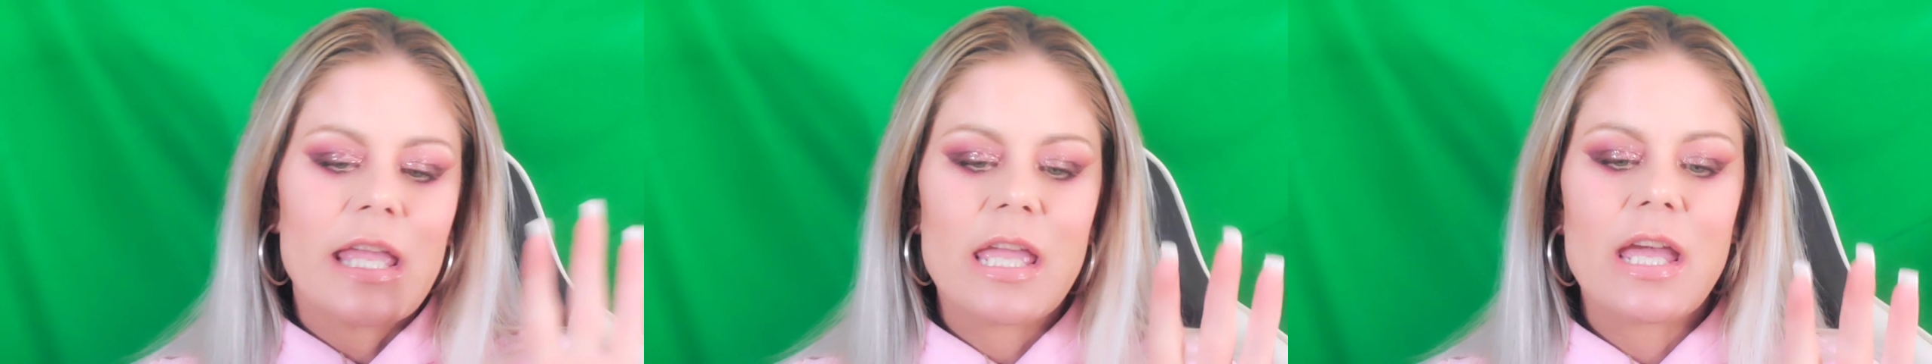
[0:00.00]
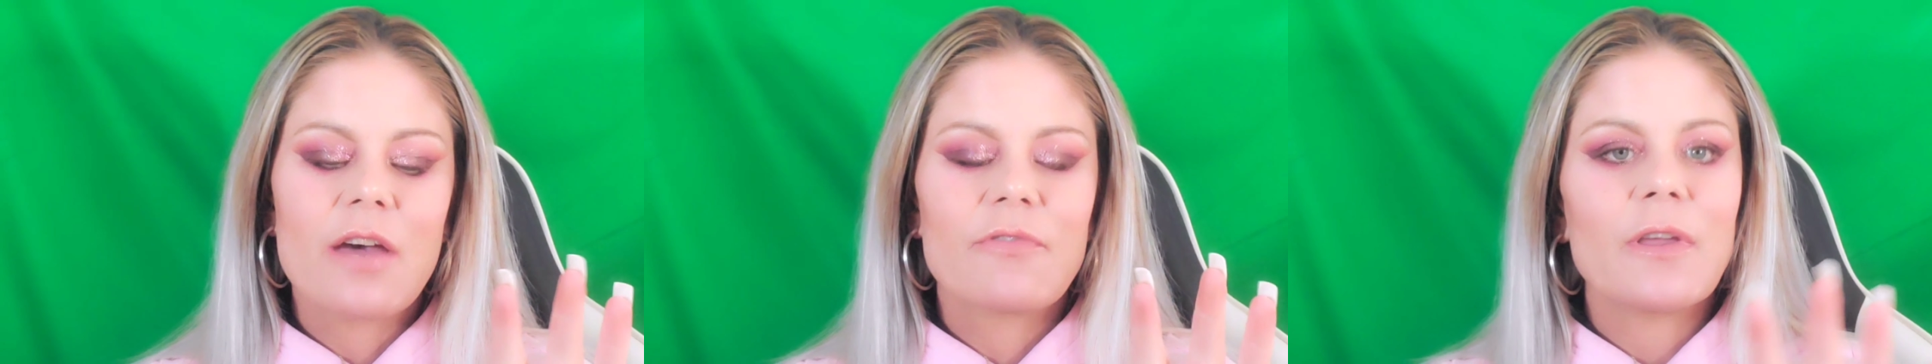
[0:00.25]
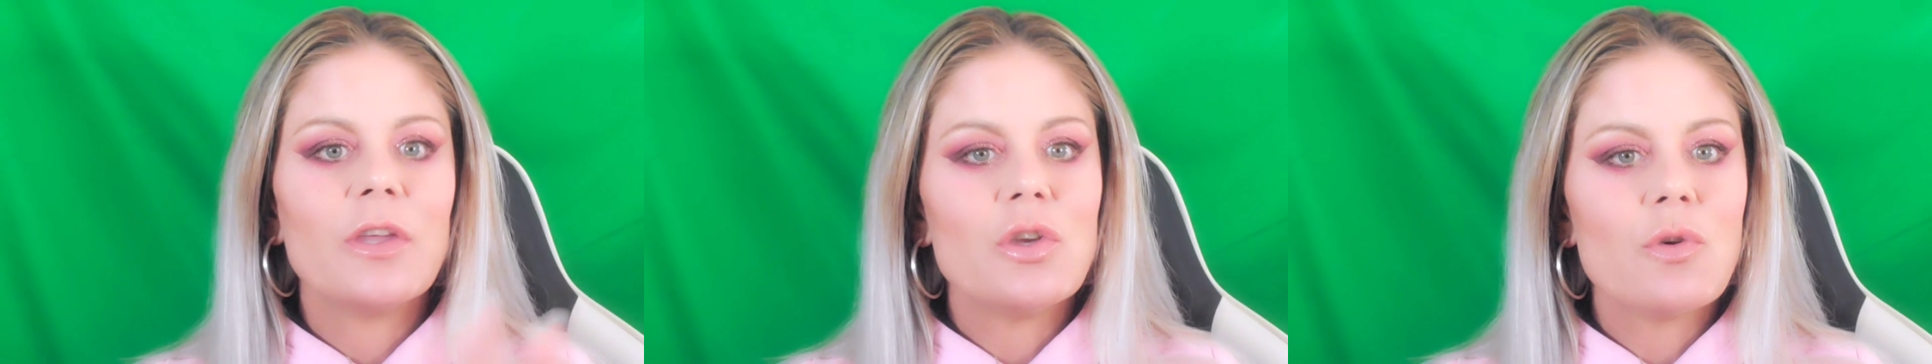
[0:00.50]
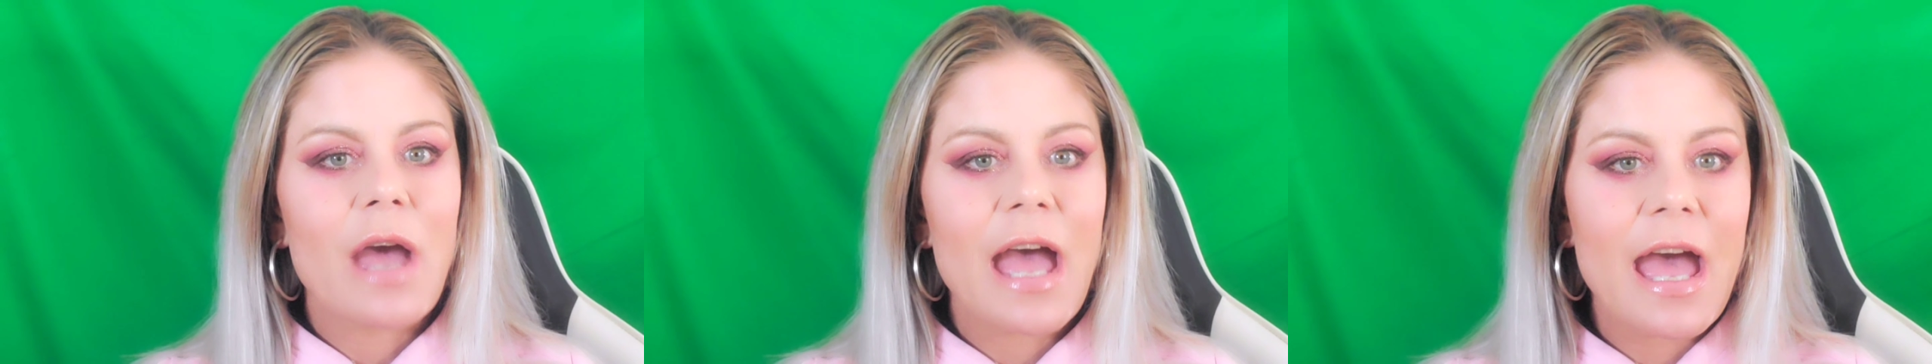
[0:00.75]
if
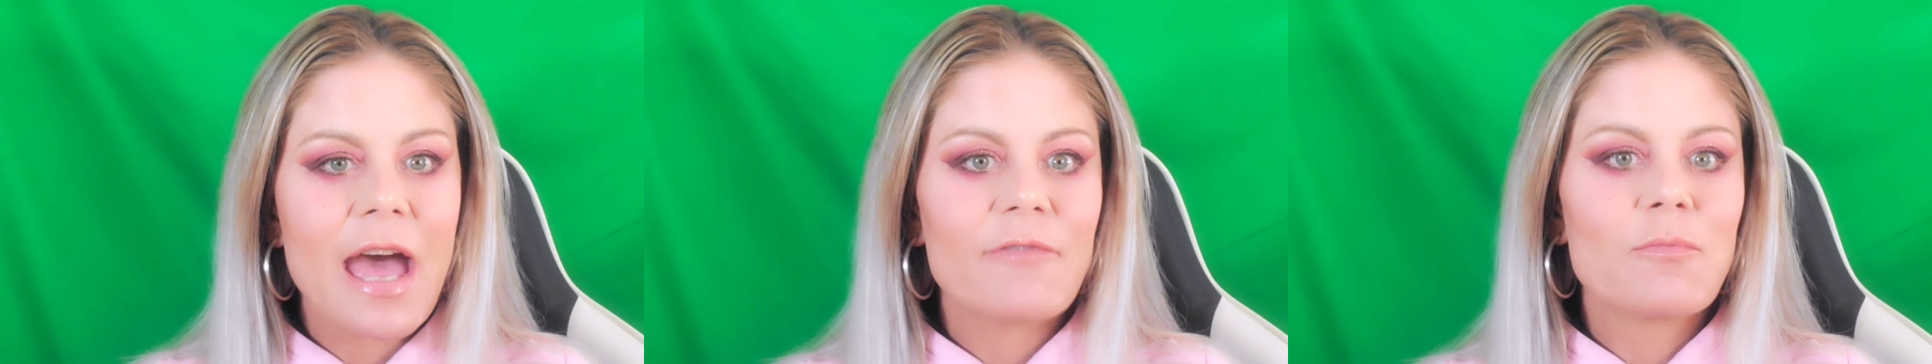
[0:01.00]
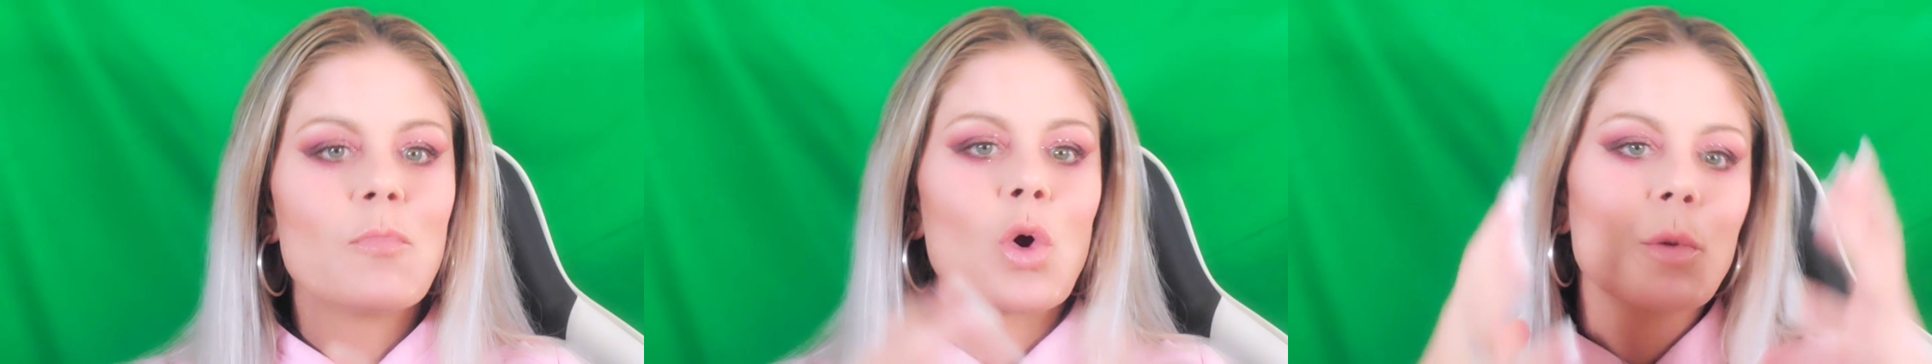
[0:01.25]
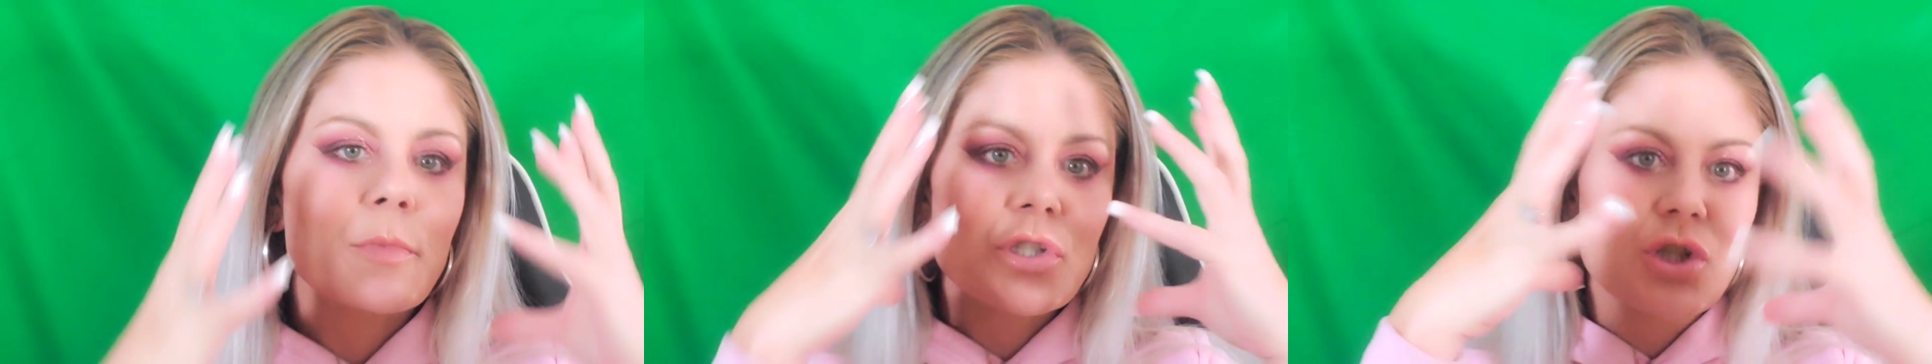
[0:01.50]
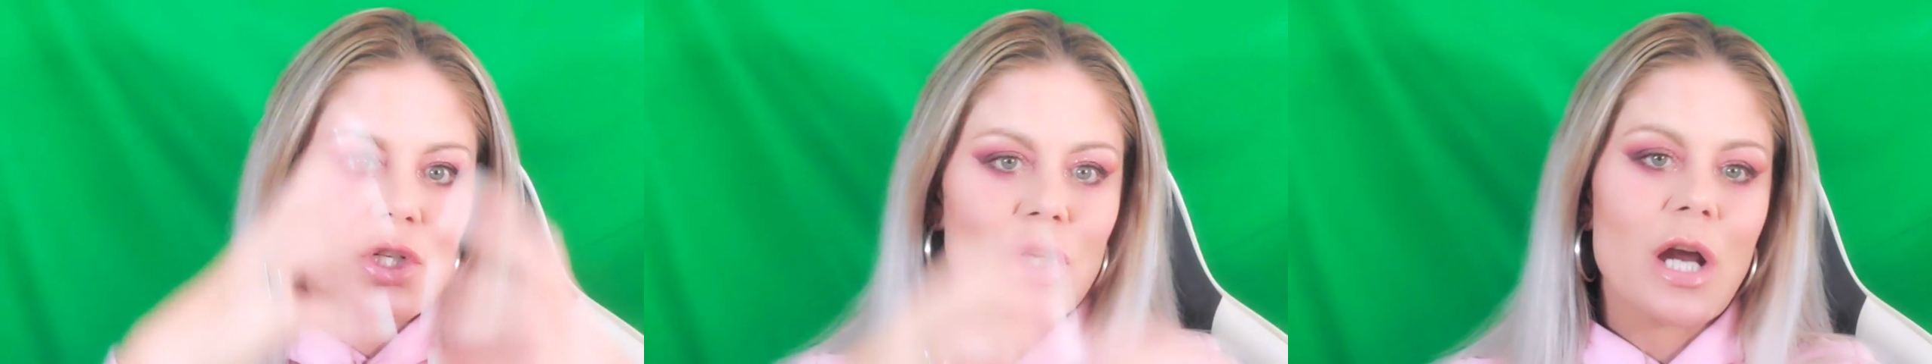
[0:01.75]
you have more
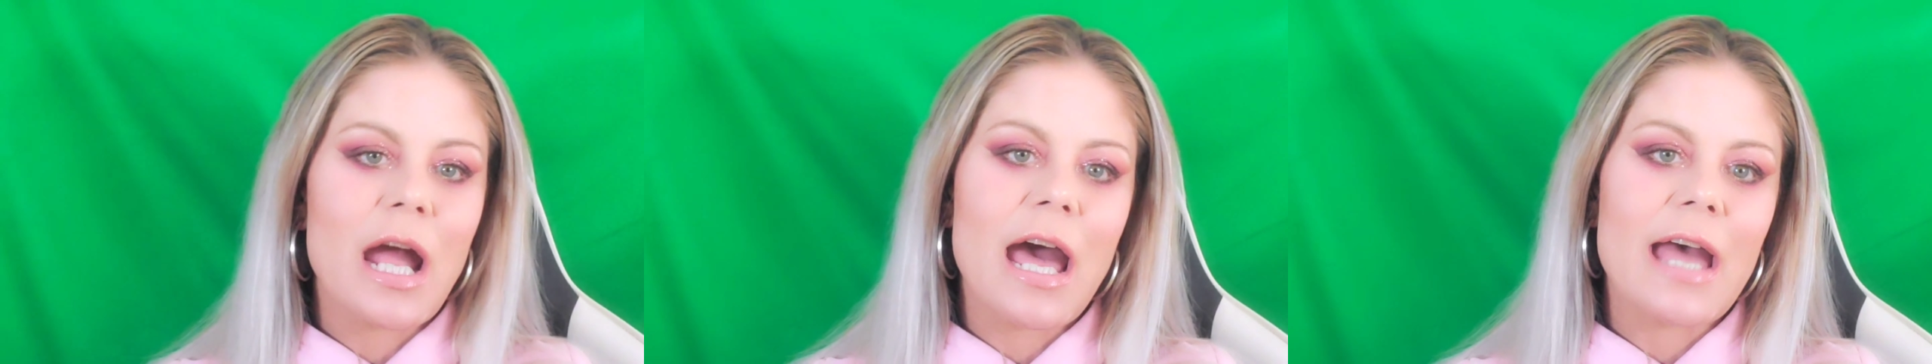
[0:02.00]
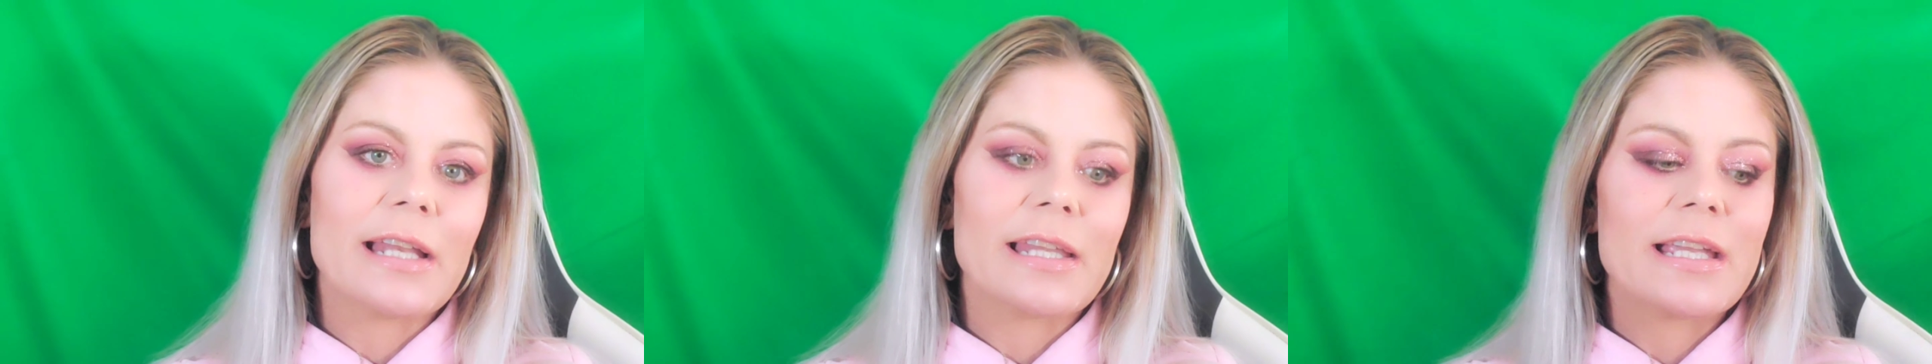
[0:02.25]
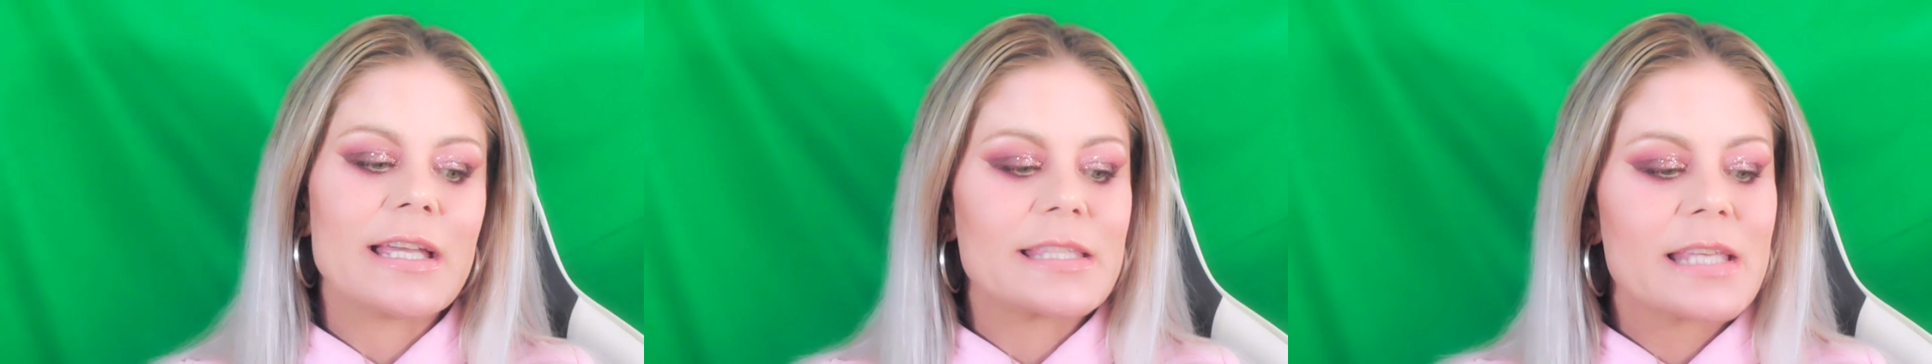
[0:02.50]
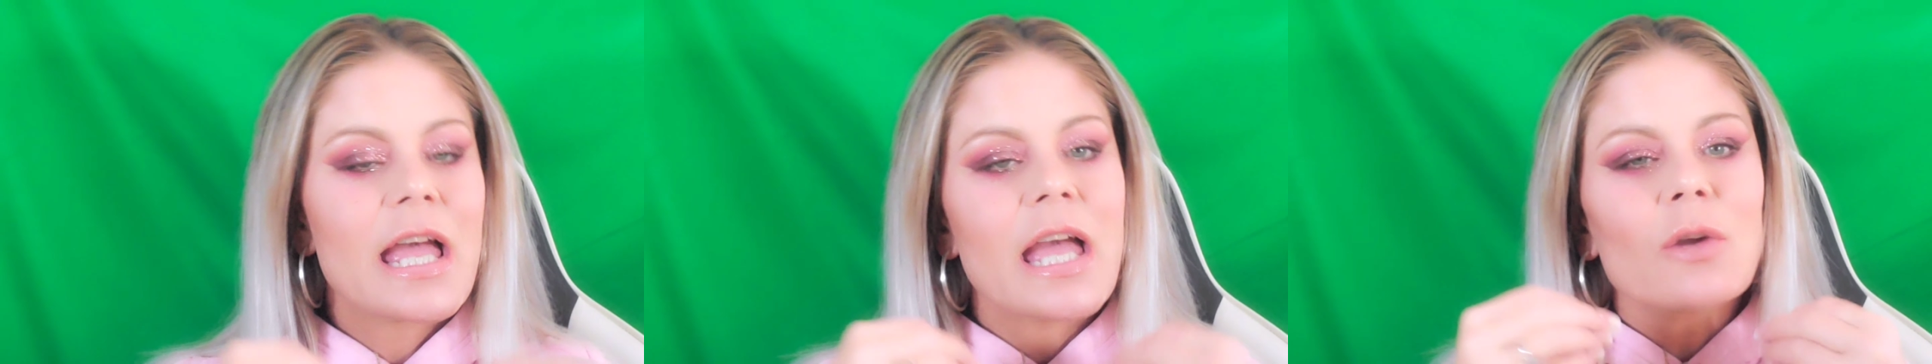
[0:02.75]
mature eyelids